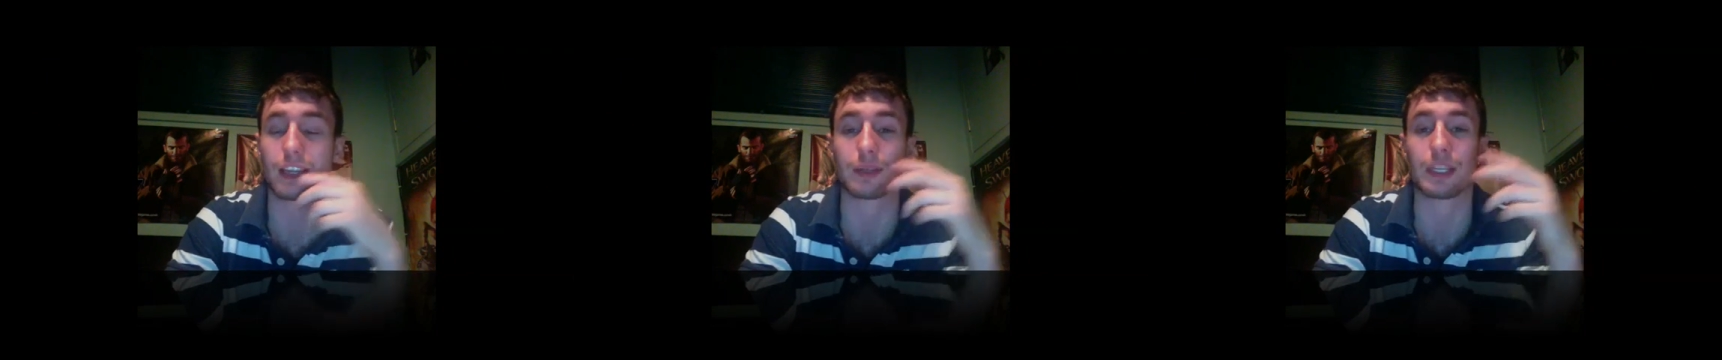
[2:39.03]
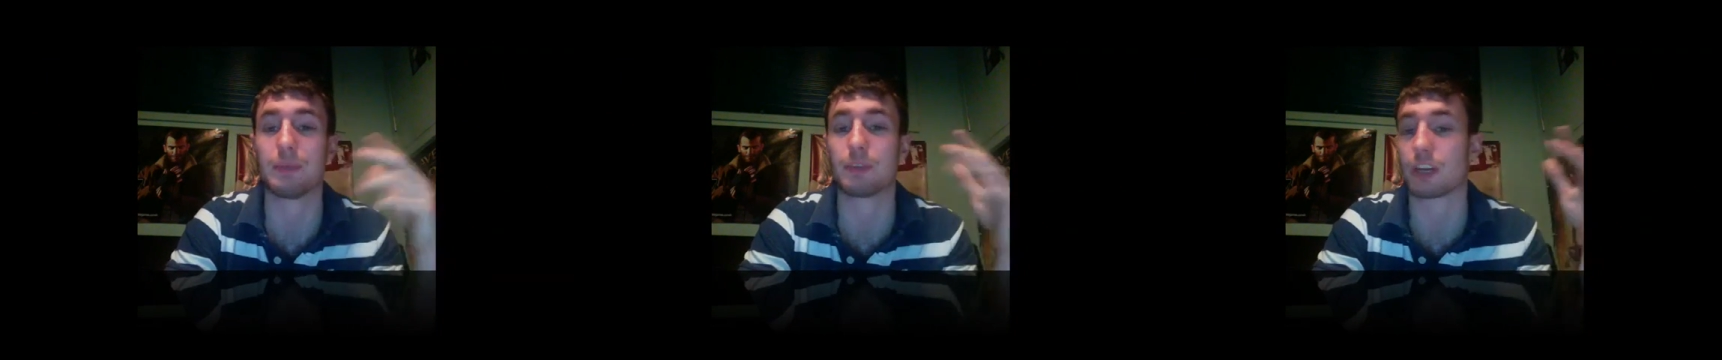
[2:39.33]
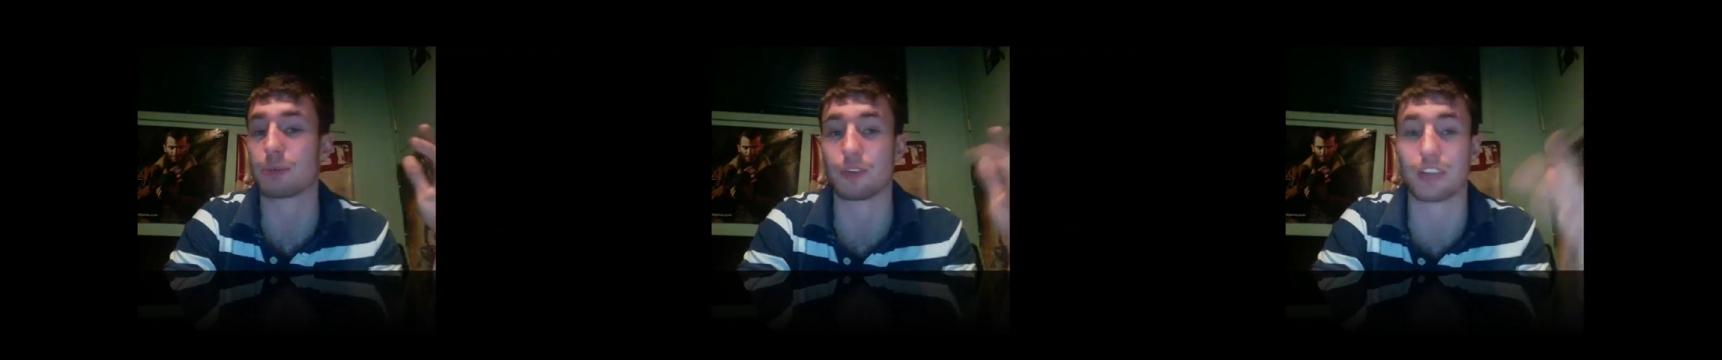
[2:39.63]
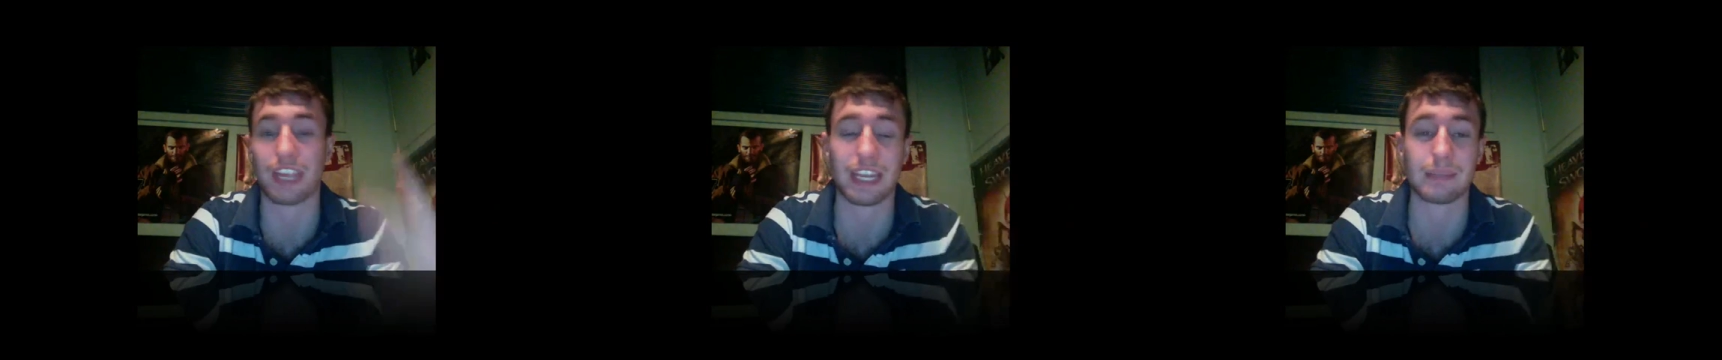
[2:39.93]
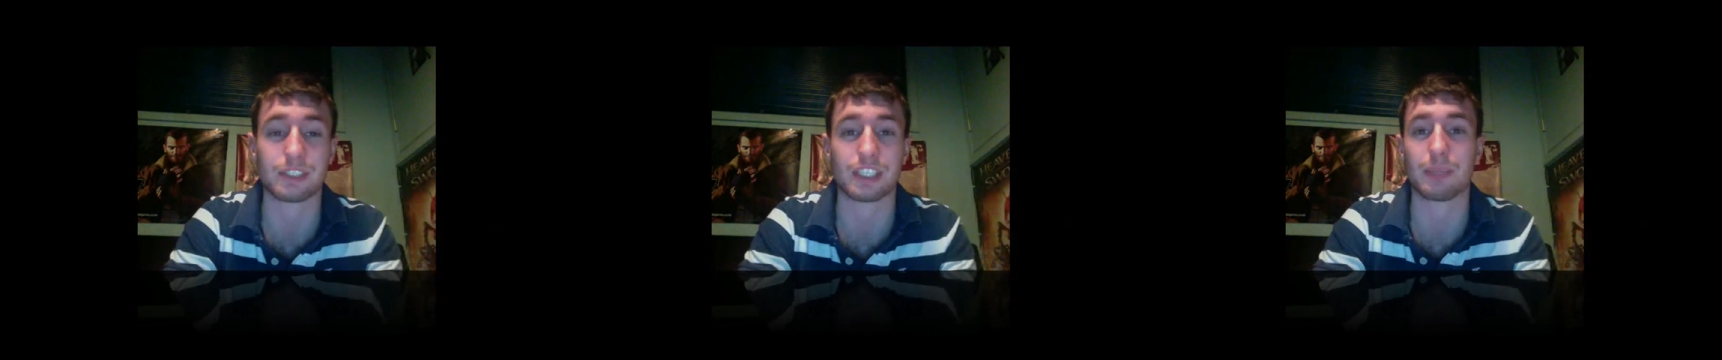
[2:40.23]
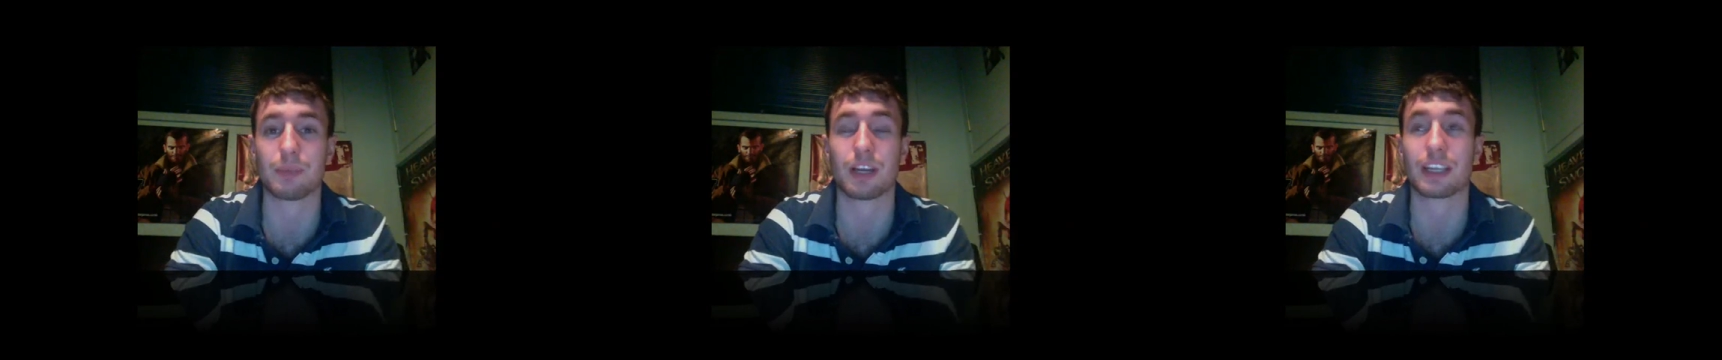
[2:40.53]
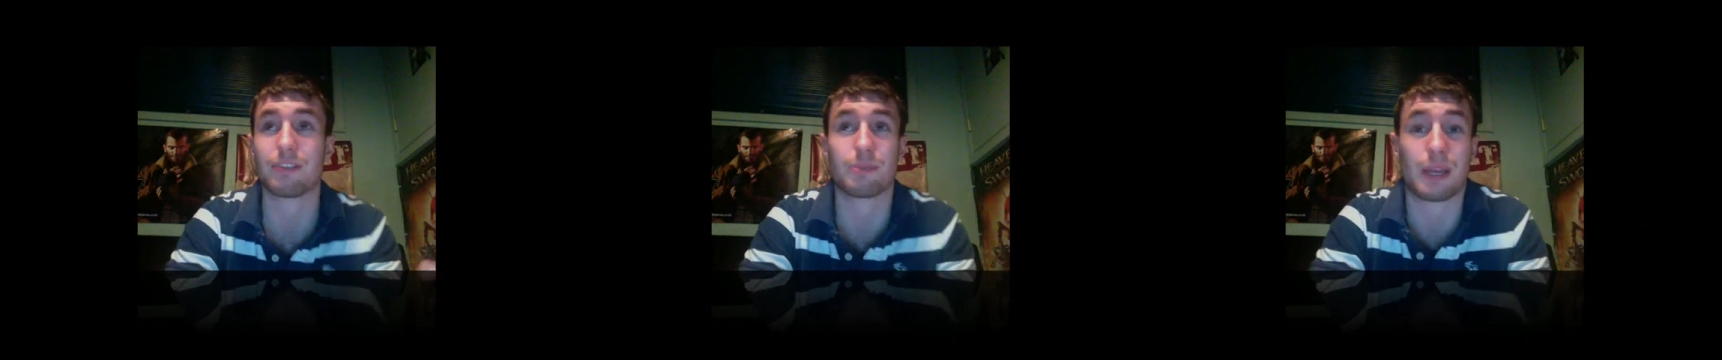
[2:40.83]
I could keep talking about games and
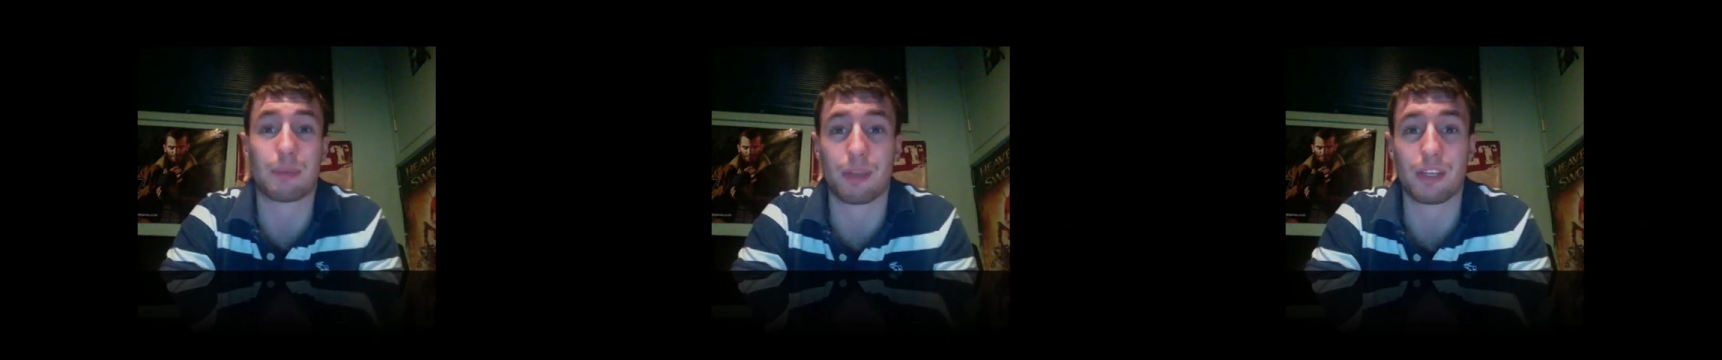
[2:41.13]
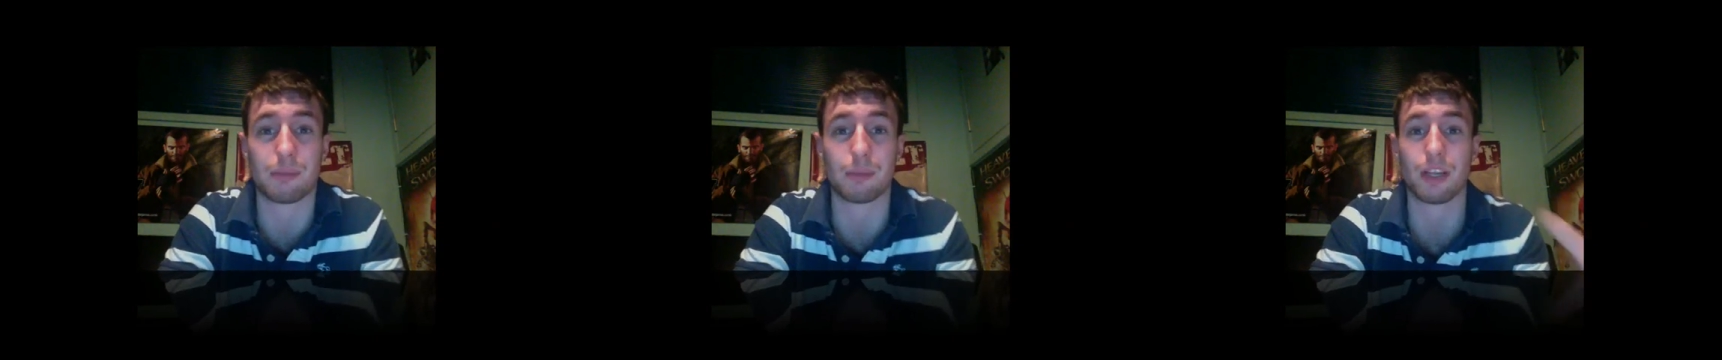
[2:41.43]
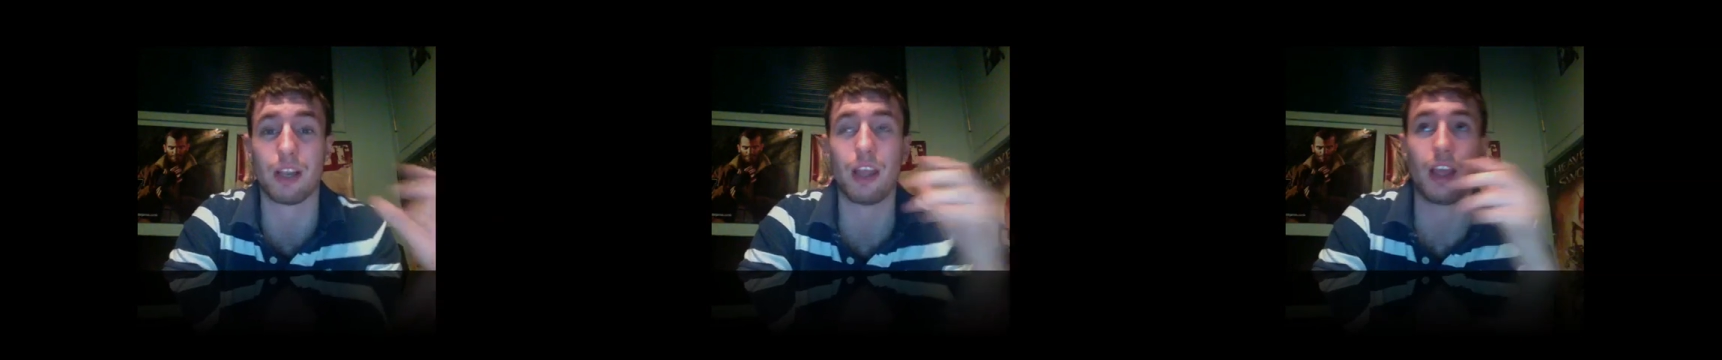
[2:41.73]
giving my opinion, but